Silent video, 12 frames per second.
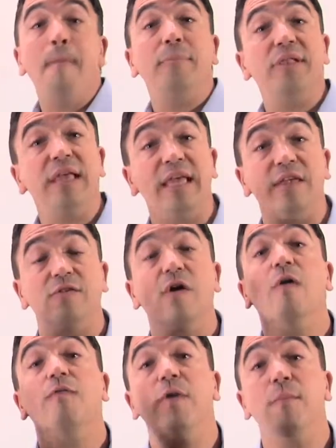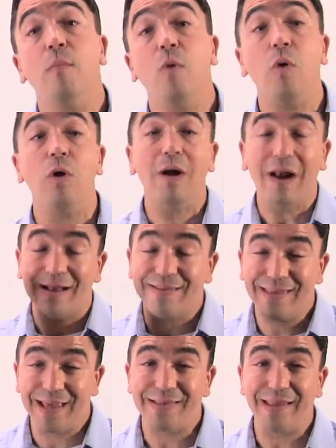please, for more
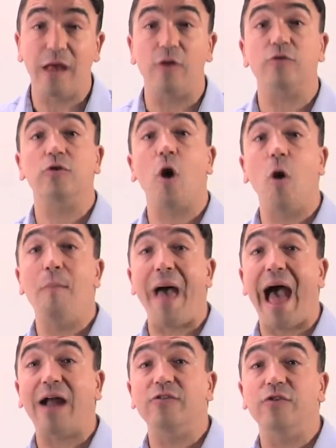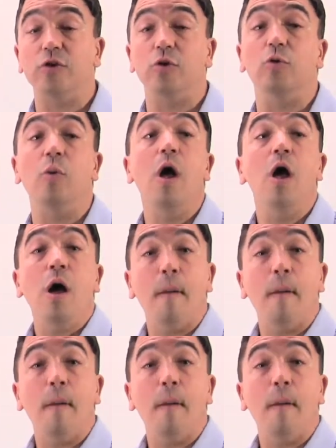details, go back to